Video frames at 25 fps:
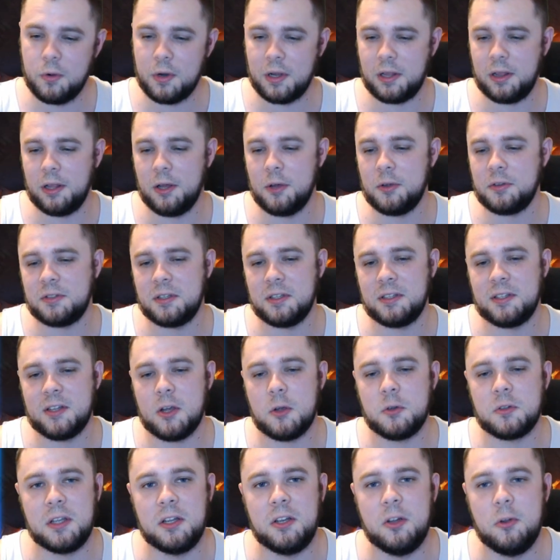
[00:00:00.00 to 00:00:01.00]
we're close to
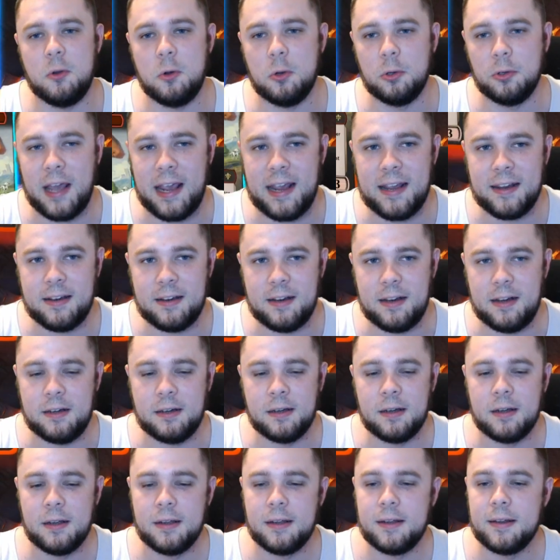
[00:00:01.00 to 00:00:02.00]
Toski Doodle
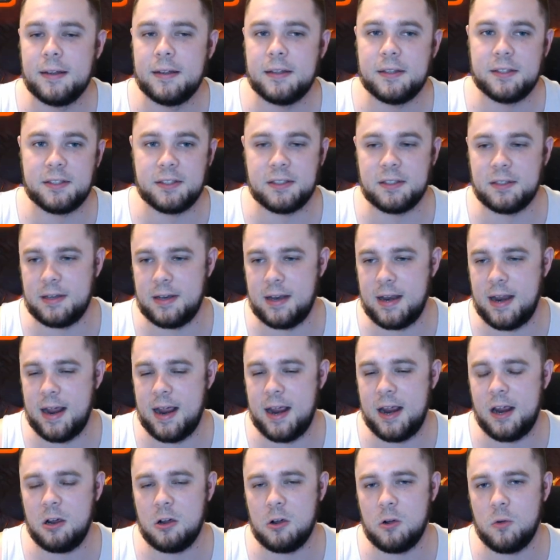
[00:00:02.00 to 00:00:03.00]
Dandy. So
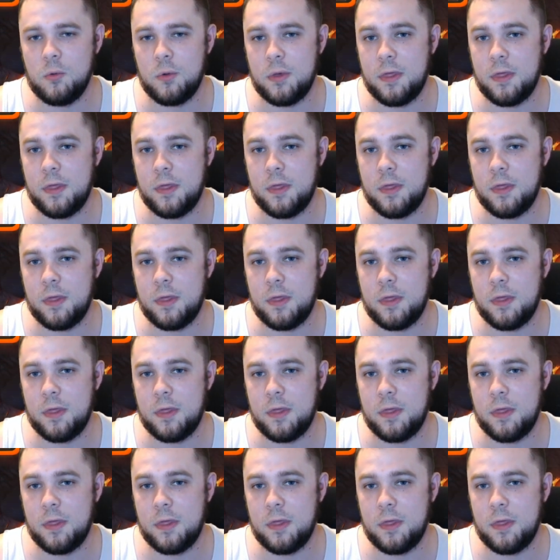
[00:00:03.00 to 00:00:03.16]
now,